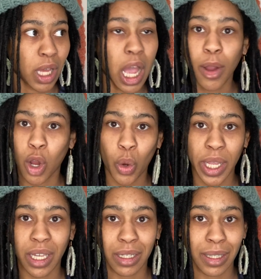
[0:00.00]
a
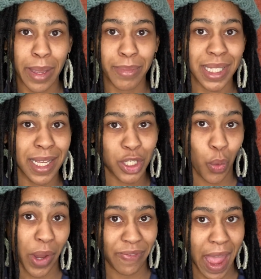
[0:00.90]
quick glimpse into
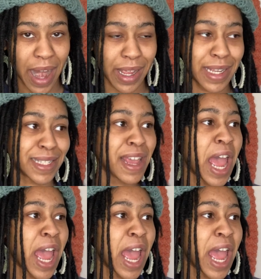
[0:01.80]
what that is.